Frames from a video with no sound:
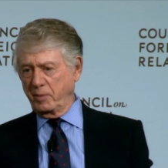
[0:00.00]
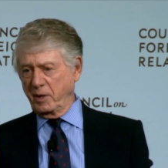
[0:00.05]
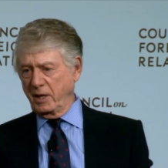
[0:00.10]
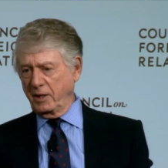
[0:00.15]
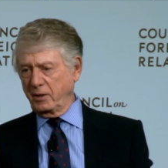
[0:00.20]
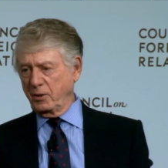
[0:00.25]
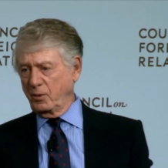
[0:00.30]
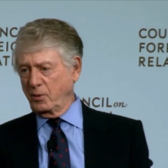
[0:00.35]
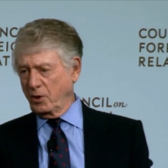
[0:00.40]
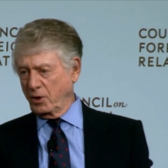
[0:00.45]

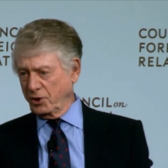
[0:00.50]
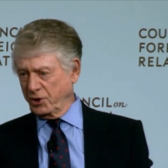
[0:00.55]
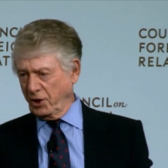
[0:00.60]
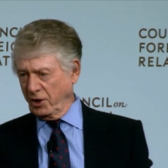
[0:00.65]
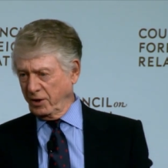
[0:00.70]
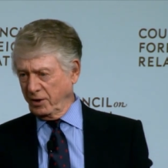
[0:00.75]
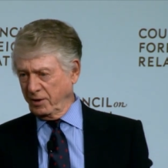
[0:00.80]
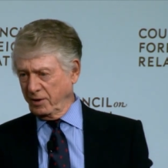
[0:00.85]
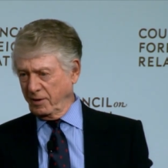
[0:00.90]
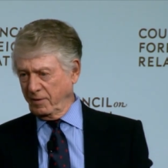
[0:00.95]
back to
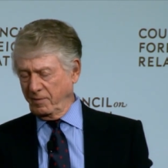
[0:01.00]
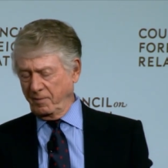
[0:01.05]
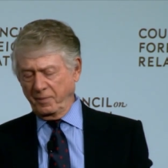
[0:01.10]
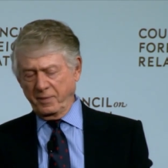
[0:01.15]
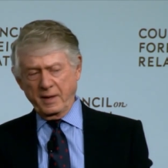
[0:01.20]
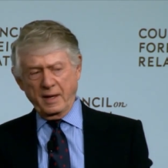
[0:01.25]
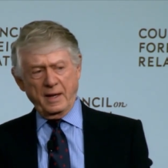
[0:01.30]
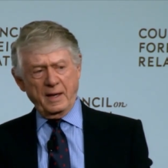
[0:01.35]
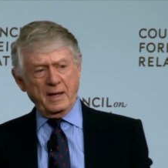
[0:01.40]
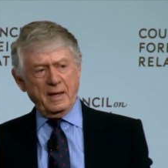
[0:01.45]
Washington
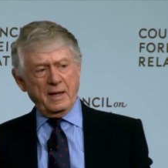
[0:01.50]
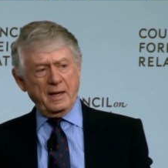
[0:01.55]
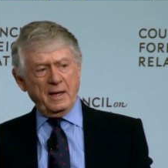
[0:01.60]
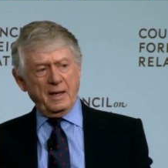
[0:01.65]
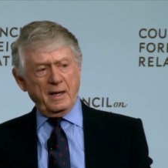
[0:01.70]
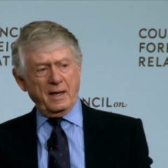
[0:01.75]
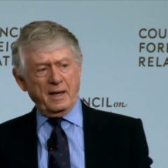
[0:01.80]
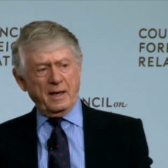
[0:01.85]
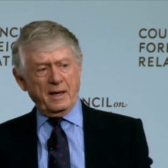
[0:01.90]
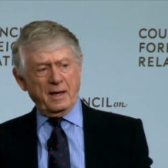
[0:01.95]

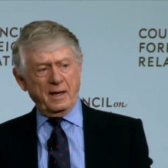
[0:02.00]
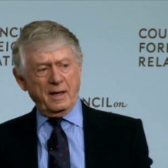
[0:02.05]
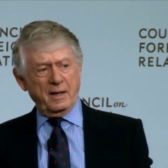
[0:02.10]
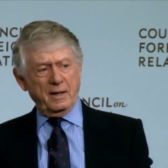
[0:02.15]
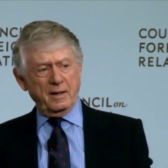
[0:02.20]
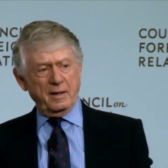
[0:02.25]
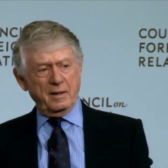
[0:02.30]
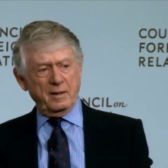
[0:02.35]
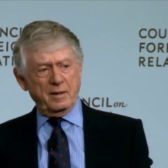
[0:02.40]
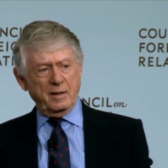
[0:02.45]

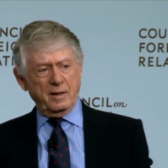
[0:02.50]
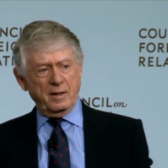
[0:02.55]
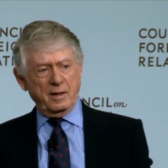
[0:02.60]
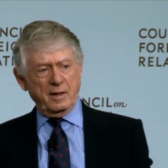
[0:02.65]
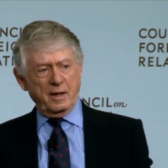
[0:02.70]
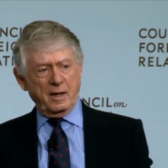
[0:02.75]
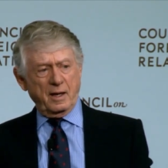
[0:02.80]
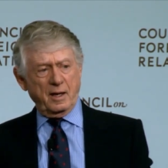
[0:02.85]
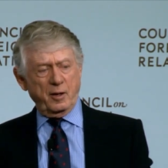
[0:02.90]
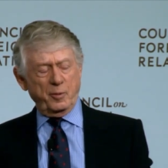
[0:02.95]
and uh,
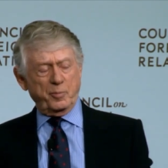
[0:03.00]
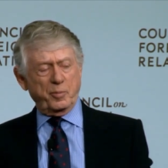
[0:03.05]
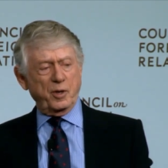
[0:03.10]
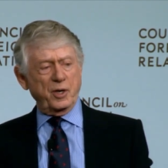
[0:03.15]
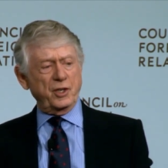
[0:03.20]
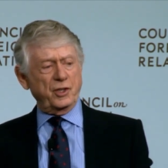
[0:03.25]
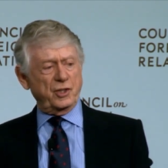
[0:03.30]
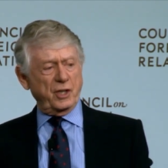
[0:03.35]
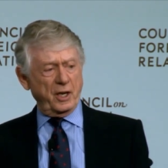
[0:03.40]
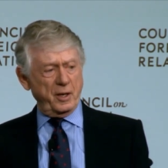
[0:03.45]
I'll
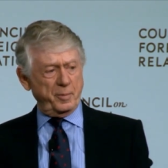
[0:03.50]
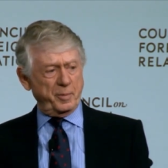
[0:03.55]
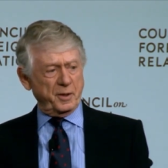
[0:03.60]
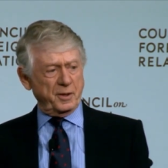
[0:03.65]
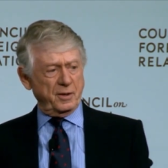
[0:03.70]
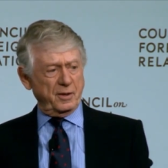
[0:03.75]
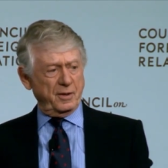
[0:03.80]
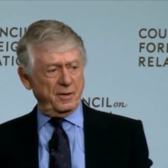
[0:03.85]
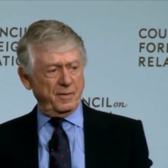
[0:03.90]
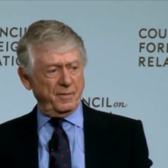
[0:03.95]
pre-tape
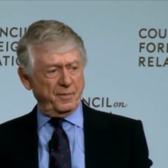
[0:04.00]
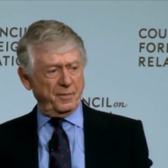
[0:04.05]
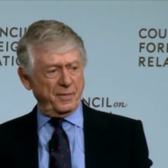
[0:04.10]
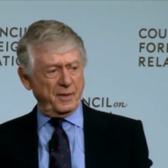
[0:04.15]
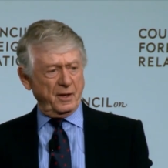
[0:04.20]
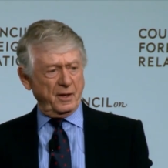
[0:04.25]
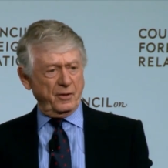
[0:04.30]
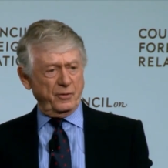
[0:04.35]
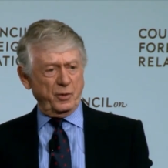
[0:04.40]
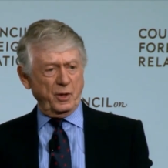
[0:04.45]

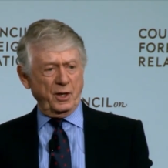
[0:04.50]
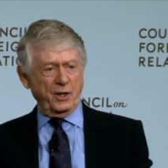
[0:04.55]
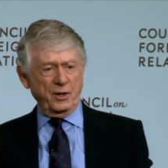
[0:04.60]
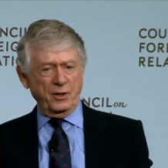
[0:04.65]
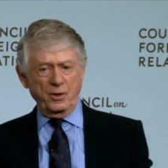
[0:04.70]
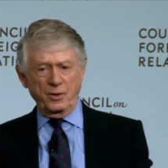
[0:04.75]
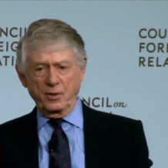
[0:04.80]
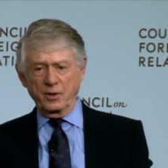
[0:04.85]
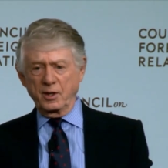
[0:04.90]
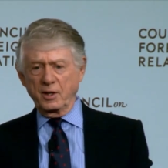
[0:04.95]
it if we can
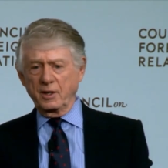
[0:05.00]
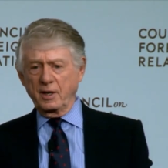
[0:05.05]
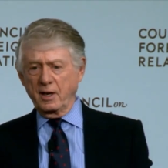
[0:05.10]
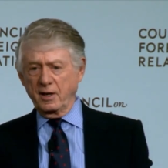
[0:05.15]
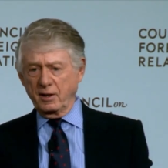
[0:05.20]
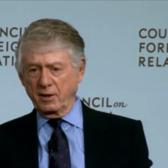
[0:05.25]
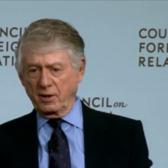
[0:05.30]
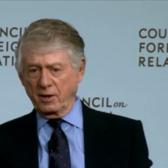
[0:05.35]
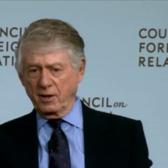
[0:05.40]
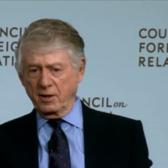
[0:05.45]
do it at
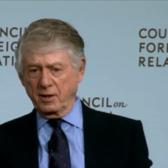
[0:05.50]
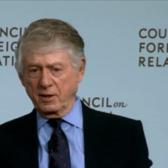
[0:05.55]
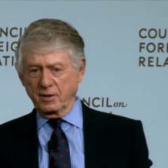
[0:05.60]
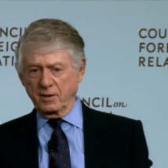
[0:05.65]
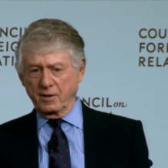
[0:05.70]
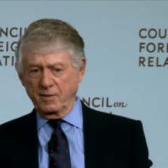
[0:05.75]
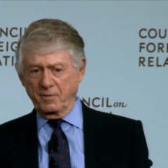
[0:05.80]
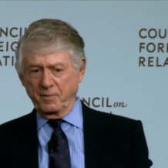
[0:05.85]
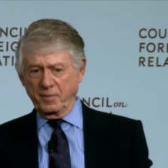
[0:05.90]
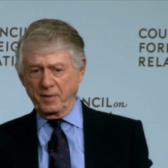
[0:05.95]
8 o'clock.
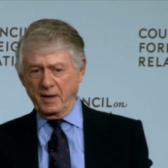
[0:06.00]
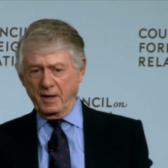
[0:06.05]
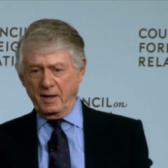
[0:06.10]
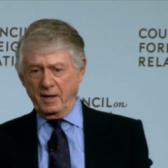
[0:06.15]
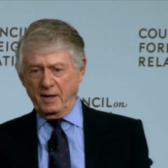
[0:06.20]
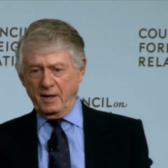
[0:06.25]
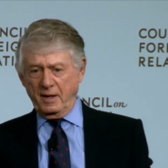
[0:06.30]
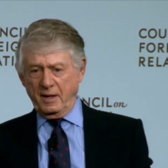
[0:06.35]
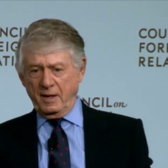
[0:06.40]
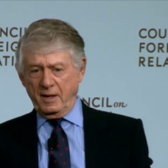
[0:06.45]

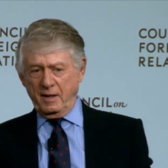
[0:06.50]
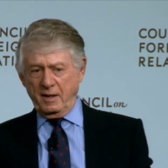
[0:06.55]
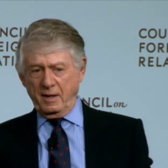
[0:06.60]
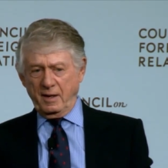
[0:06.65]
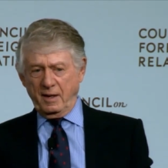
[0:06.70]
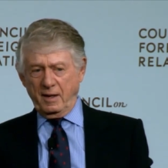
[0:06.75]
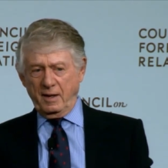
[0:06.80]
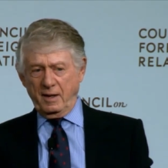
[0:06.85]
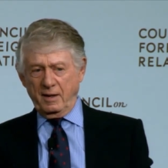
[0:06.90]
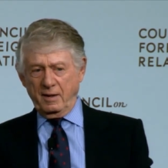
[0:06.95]

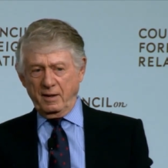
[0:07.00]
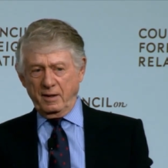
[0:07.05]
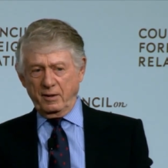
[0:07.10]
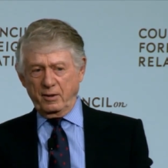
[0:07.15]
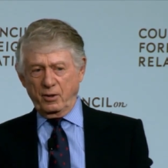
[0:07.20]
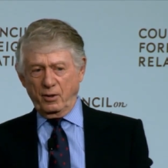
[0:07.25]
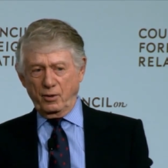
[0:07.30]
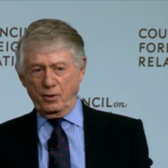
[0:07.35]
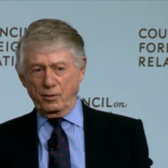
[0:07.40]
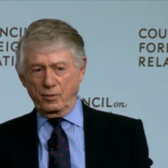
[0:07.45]
And I
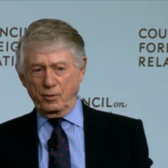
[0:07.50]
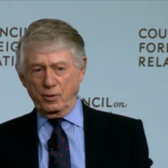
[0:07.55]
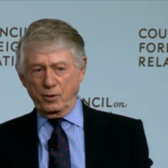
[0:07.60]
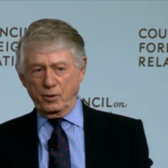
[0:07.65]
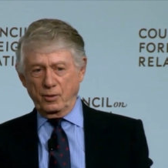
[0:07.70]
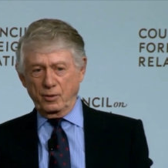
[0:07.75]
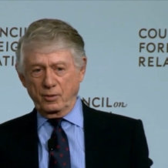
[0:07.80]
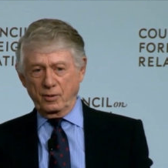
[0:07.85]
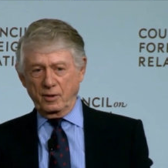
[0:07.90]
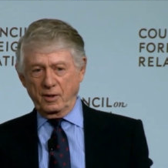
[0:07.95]
called
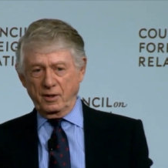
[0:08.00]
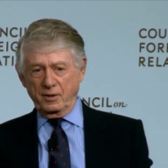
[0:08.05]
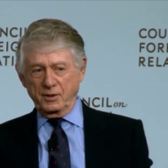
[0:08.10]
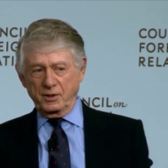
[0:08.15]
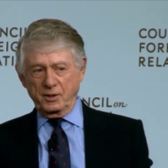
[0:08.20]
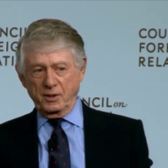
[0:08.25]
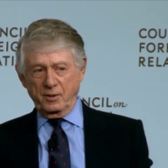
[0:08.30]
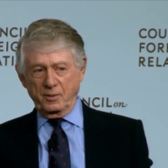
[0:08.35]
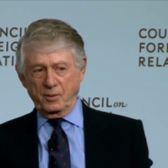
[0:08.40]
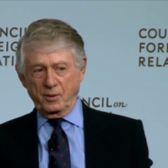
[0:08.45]
Roone and
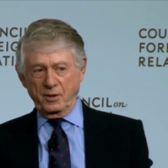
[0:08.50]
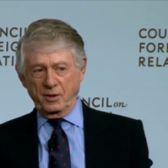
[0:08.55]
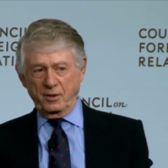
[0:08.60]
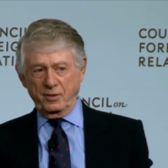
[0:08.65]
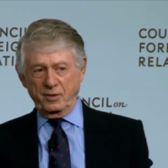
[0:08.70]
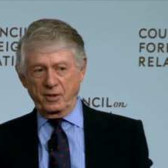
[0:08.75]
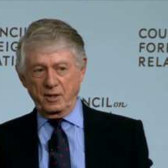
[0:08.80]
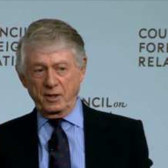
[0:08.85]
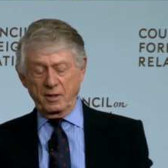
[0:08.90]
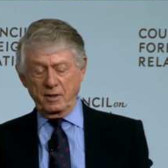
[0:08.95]
said, what do you
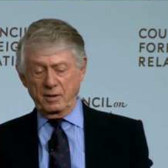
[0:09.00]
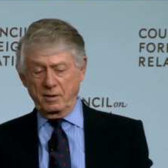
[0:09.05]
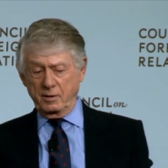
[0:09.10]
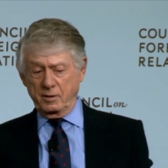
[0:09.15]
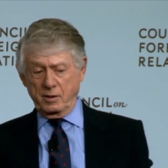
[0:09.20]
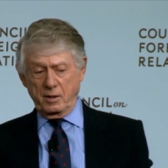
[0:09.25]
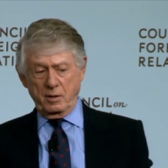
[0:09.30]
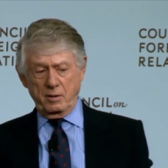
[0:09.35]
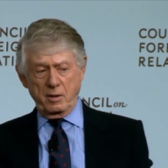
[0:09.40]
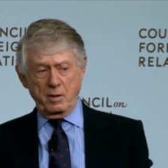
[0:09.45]
think? And he
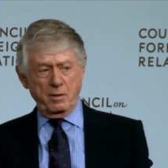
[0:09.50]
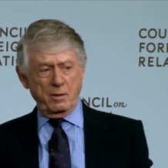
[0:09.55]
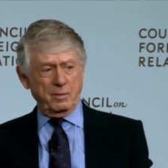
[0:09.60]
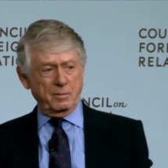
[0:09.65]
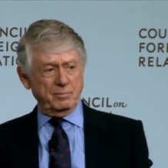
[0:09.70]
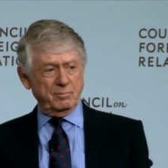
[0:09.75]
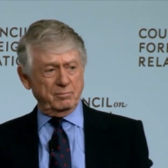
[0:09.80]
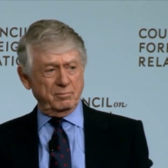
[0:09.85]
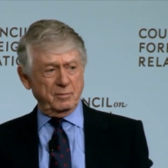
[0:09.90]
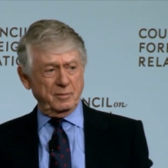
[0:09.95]
said, no,
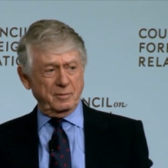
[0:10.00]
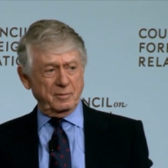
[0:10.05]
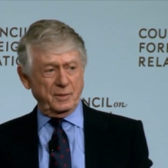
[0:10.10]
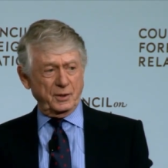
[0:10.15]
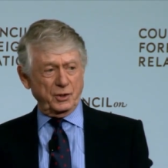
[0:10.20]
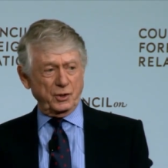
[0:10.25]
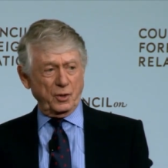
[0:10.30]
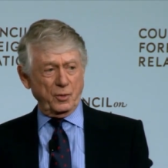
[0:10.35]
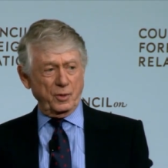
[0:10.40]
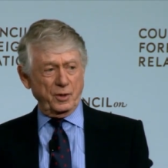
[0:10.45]

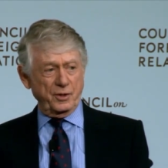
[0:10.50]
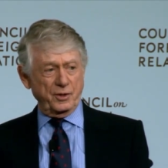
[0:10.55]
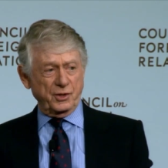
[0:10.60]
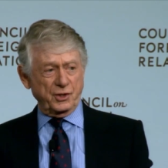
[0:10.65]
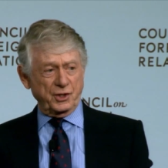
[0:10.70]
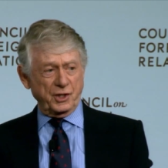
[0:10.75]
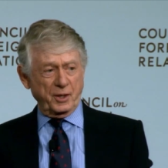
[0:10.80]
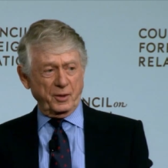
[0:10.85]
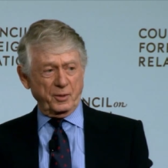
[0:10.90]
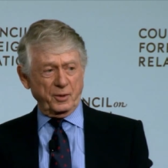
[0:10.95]
he's only the
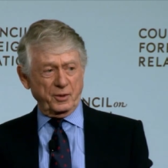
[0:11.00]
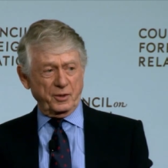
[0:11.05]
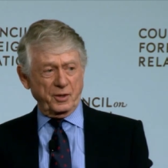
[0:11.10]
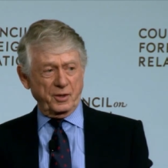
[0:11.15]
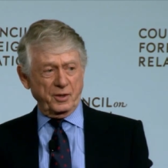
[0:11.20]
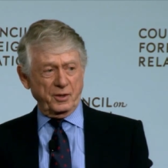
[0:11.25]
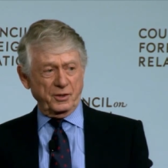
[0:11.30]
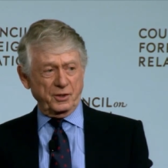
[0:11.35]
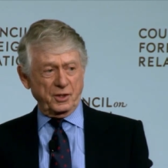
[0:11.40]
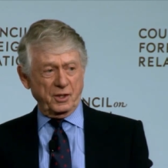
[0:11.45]

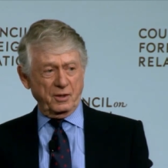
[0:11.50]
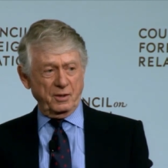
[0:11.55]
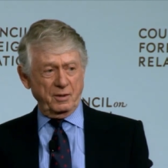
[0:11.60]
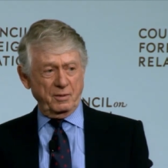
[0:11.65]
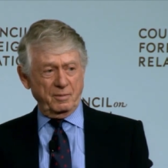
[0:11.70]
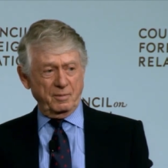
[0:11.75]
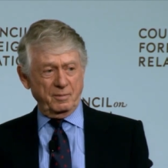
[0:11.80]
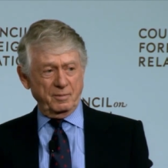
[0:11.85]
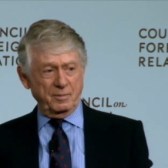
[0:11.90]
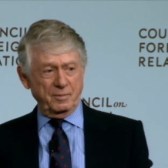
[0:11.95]
Secretary of State.
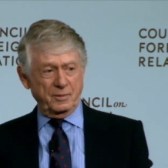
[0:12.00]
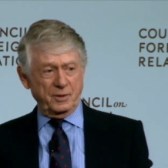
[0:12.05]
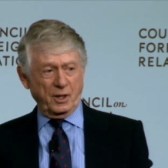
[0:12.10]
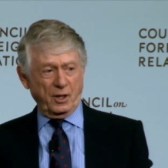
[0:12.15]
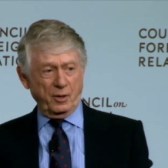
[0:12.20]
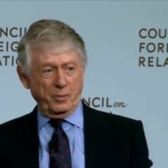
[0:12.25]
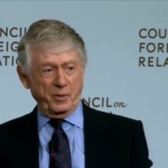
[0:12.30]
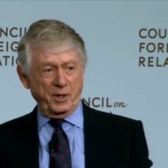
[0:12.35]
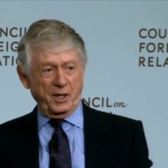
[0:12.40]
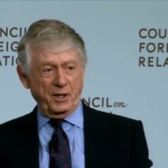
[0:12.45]

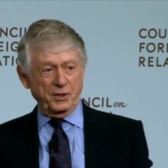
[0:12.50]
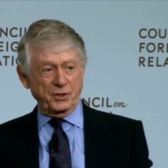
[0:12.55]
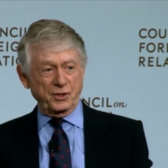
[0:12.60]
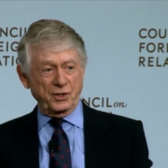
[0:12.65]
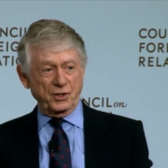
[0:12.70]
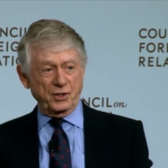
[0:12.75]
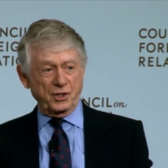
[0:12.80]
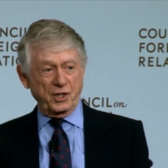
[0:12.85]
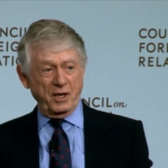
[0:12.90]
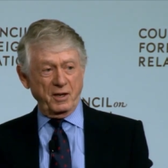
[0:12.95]
Tell him he has
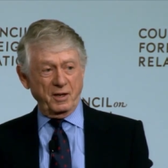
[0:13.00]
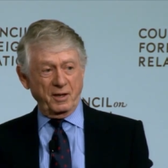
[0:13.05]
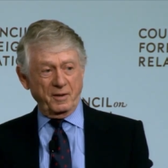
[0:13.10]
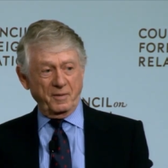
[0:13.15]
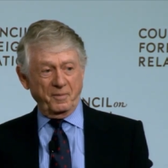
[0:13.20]
to stay.